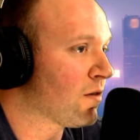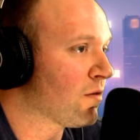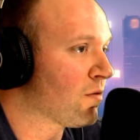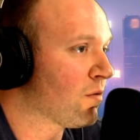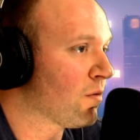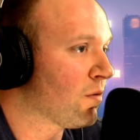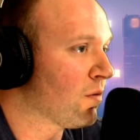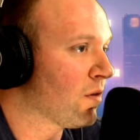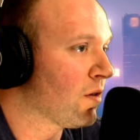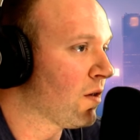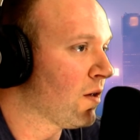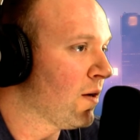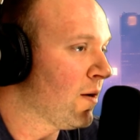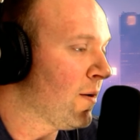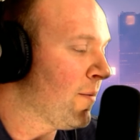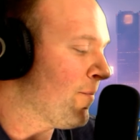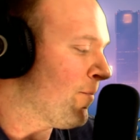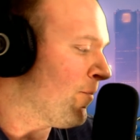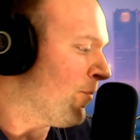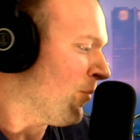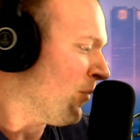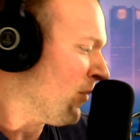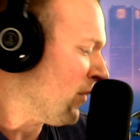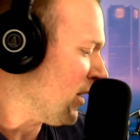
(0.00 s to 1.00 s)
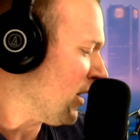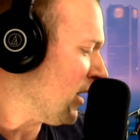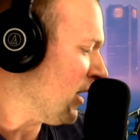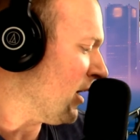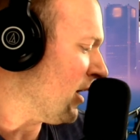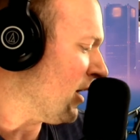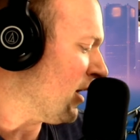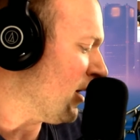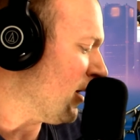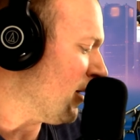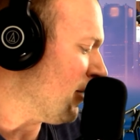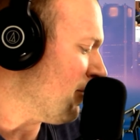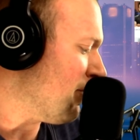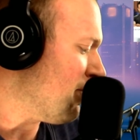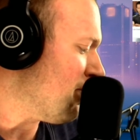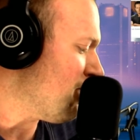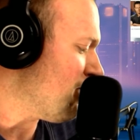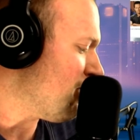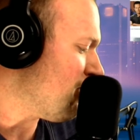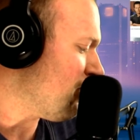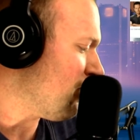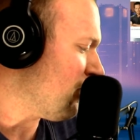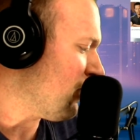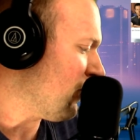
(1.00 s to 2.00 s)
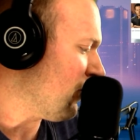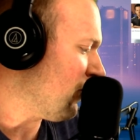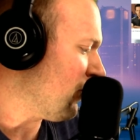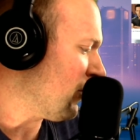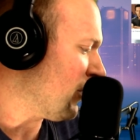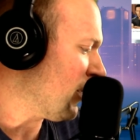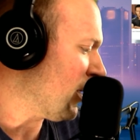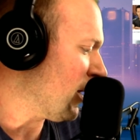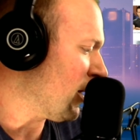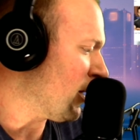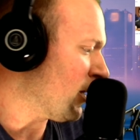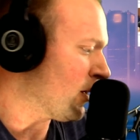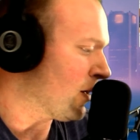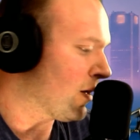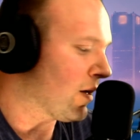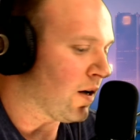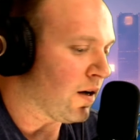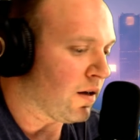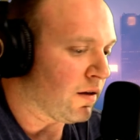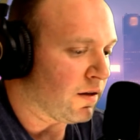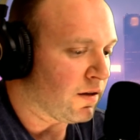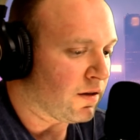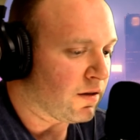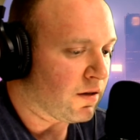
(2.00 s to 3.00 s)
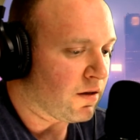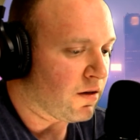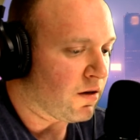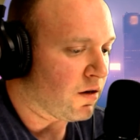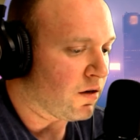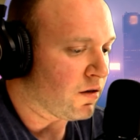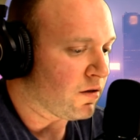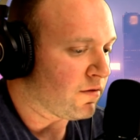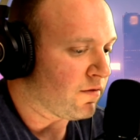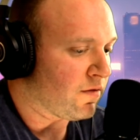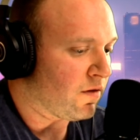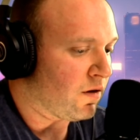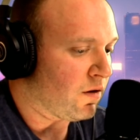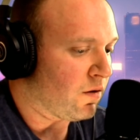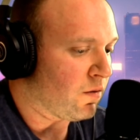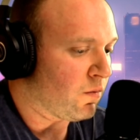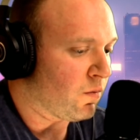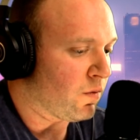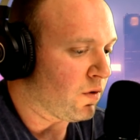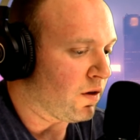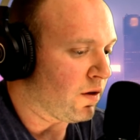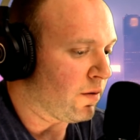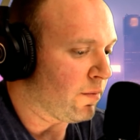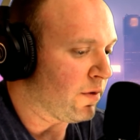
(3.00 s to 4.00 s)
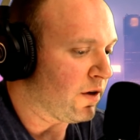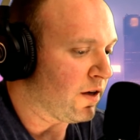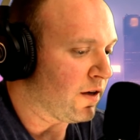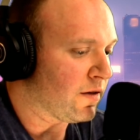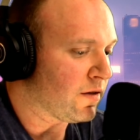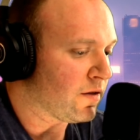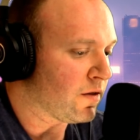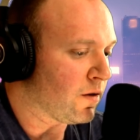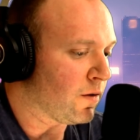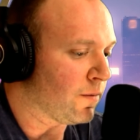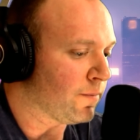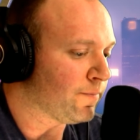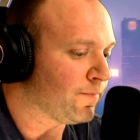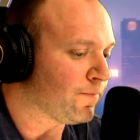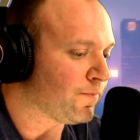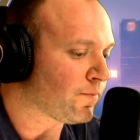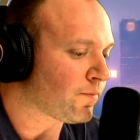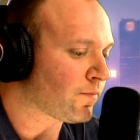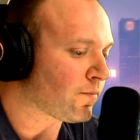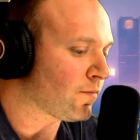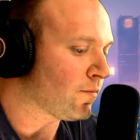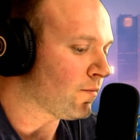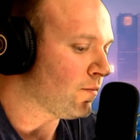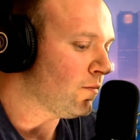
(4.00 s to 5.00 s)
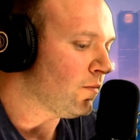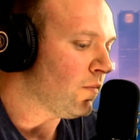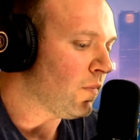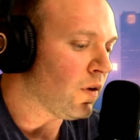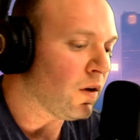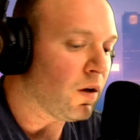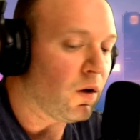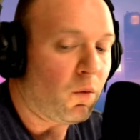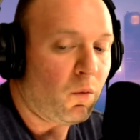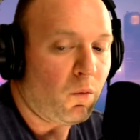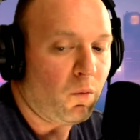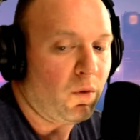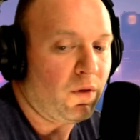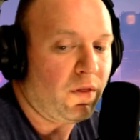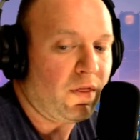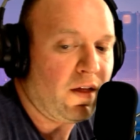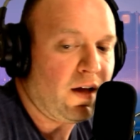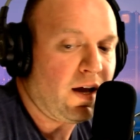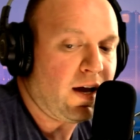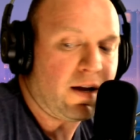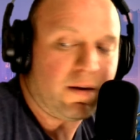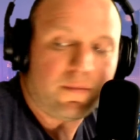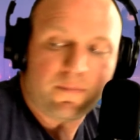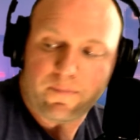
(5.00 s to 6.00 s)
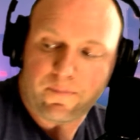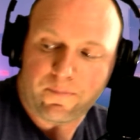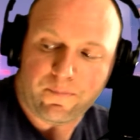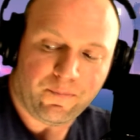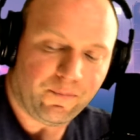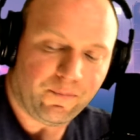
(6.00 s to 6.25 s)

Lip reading: the truth. And let the cards fall where they may. So with that,